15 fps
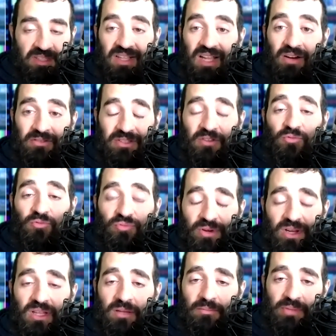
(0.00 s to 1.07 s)
and that was a
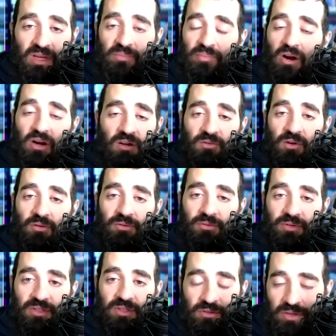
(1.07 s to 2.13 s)
really big part of what we were
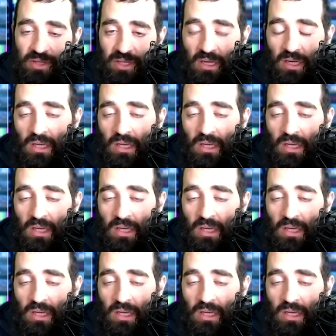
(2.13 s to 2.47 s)
doing.